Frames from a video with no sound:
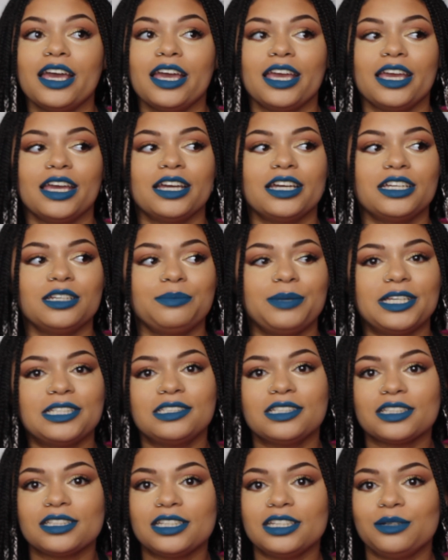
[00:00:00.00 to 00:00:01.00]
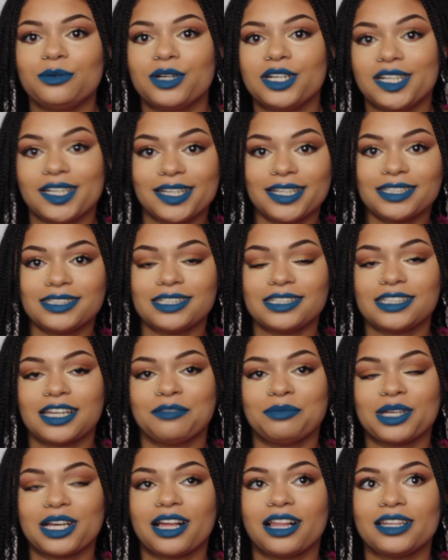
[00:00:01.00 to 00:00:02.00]
And basically what it is
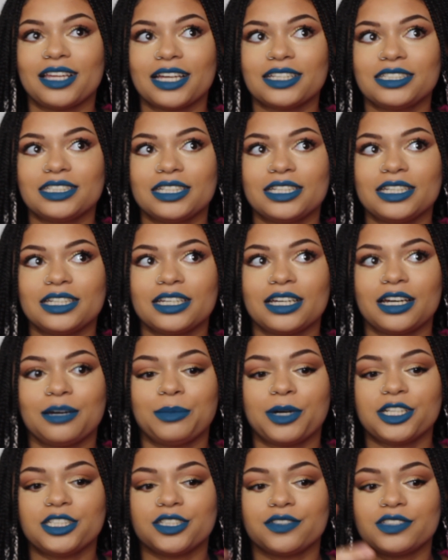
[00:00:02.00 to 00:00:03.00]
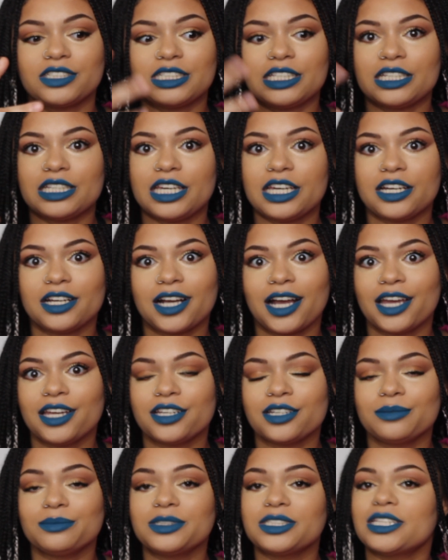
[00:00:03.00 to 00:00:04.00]
I've been collecting a bunch of skincare
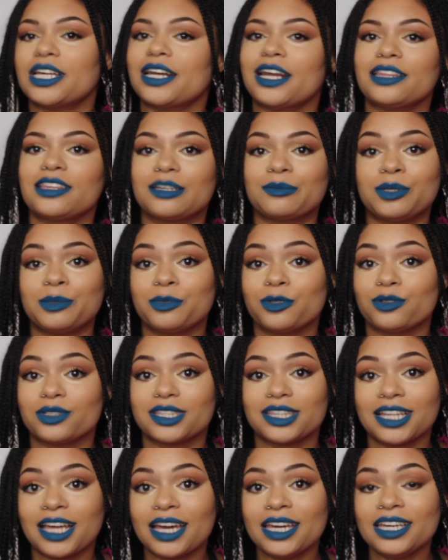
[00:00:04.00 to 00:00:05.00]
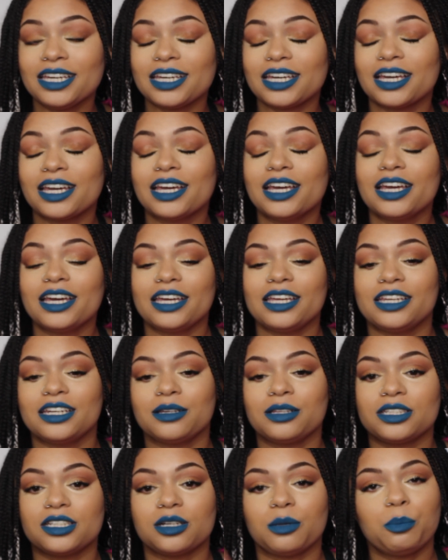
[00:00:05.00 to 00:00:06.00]
items that I think people would like in
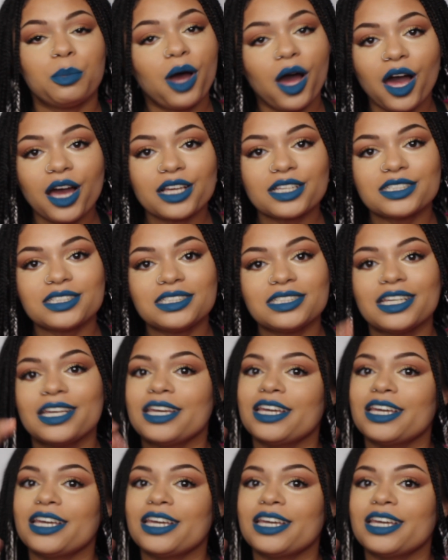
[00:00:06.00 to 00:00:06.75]
a little box.